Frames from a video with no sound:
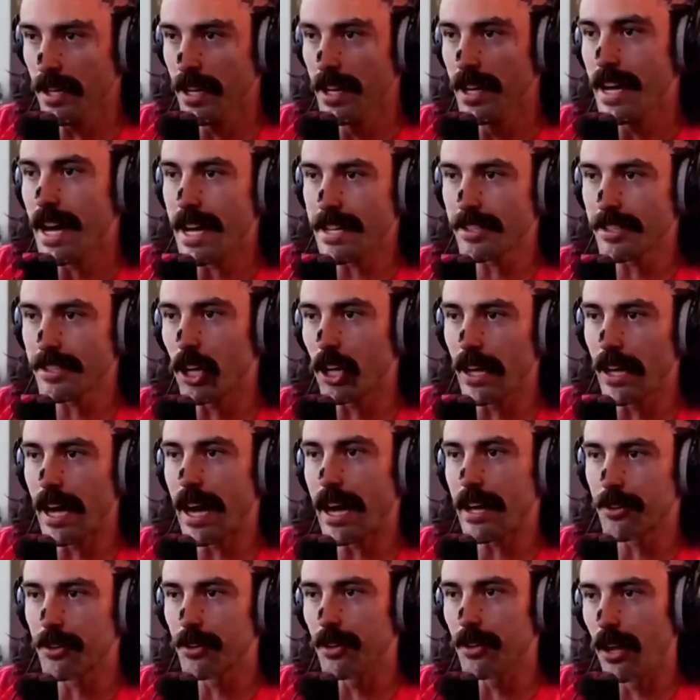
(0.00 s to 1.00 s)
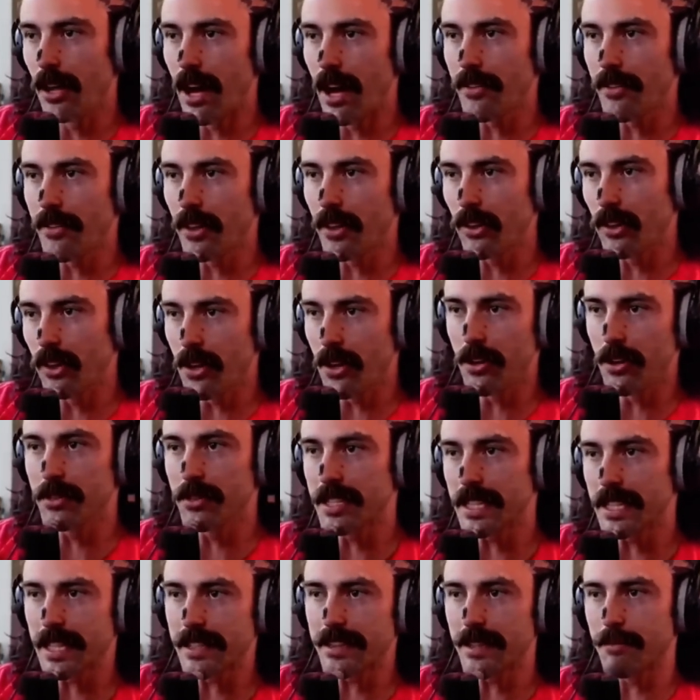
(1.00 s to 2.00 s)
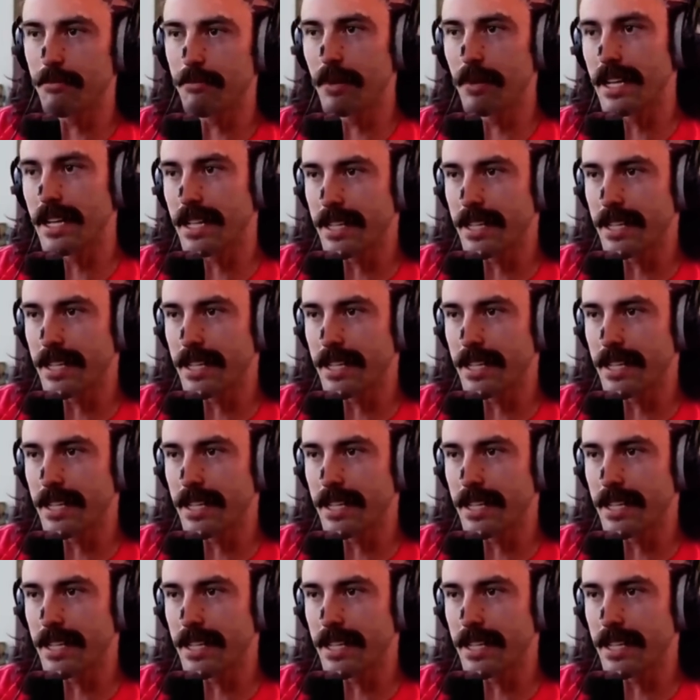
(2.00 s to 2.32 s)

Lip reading: as collateral on the loan to get the money